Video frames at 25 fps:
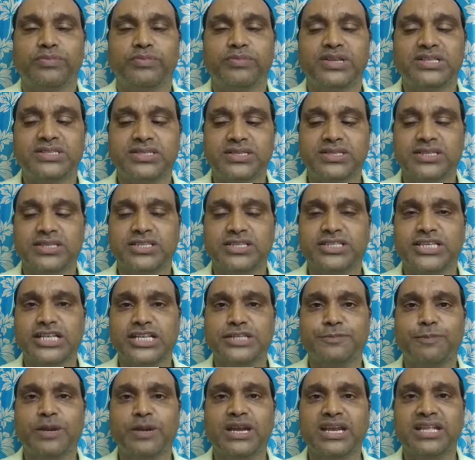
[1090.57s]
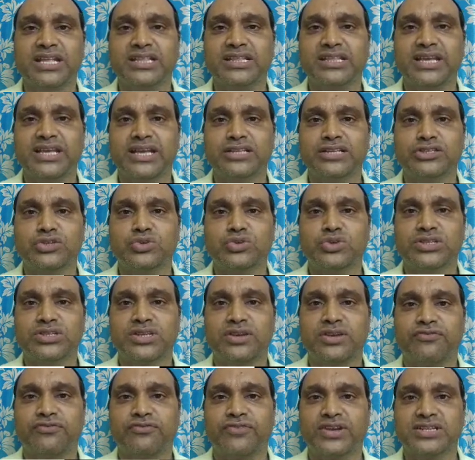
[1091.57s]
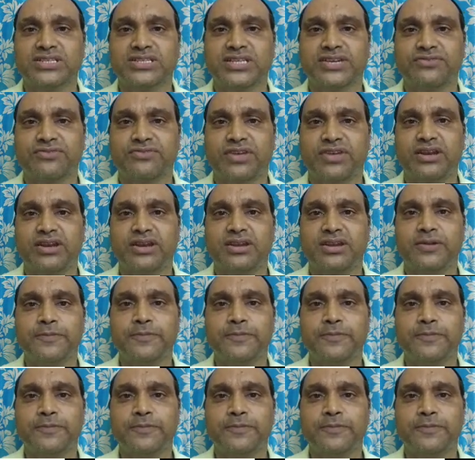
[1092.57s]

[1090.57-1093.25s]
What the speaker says: means suspending the execution of function 1